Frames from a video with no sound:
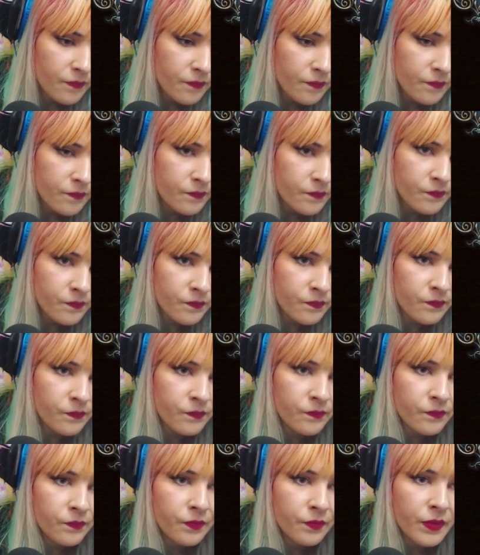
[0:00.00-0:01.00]
Mm-mm.
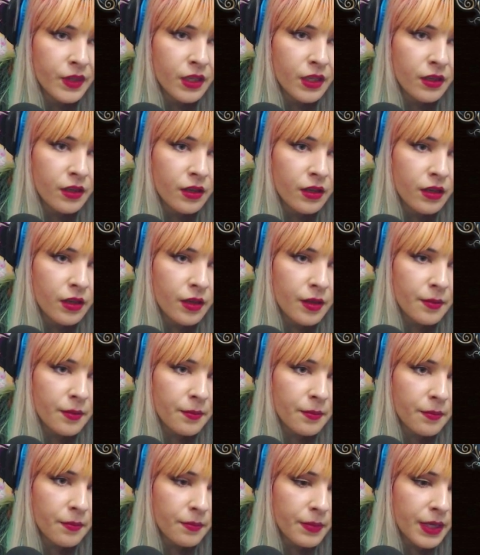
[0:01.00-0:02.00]

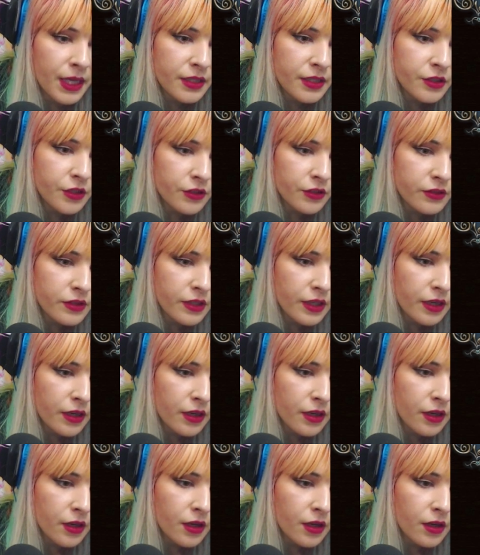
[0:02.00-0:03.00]
Painter's
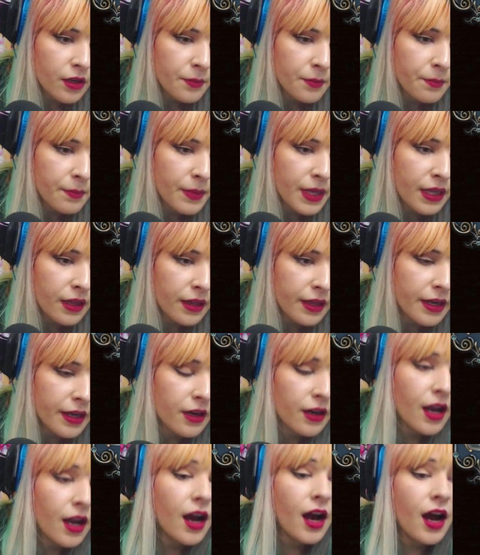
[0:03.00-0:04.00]
hair. Male hair.
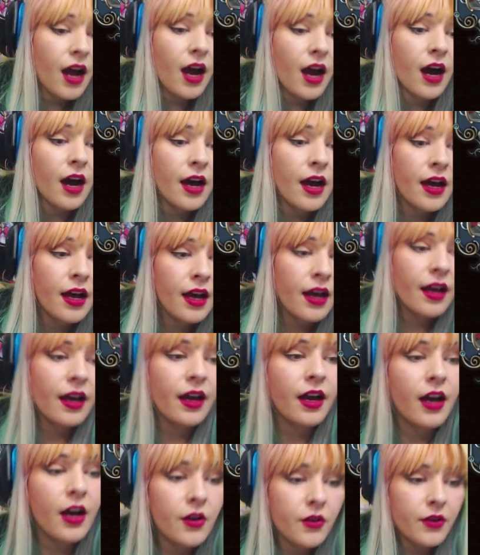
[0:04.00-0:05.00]
Ah!
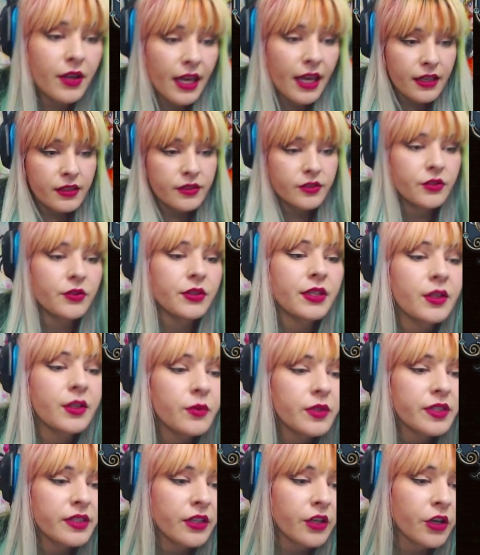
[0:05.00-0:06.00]
Okay, so he
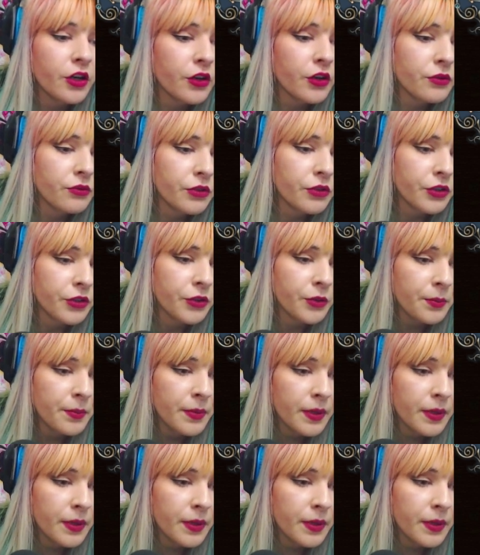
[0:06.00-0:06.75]
was in her room.